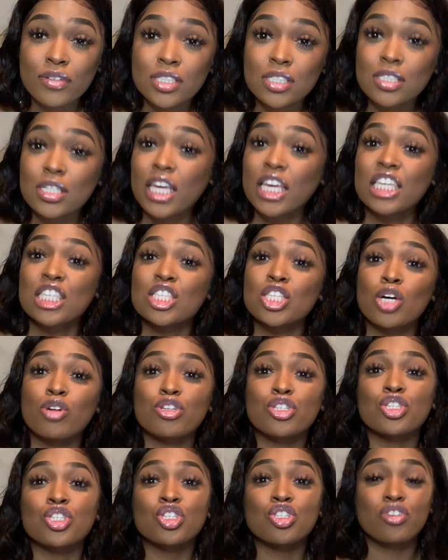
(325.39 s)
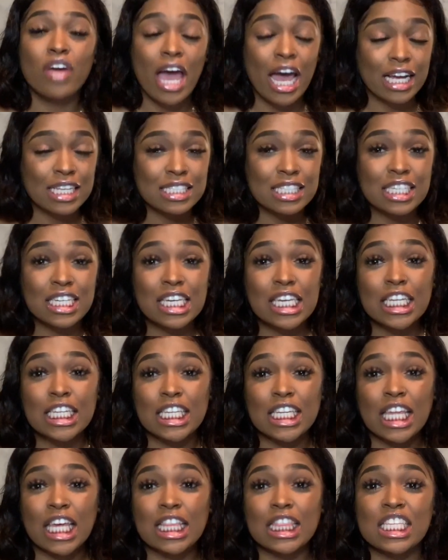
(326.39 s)
and like it's so distracting, and
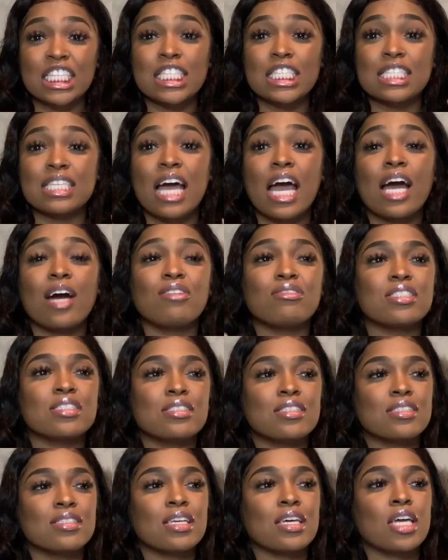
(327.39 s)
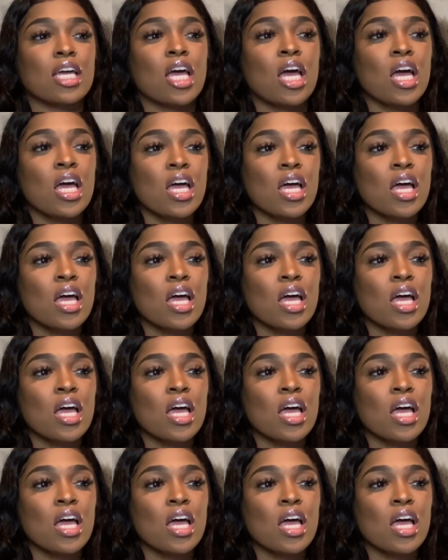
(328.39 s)
like the sound is just like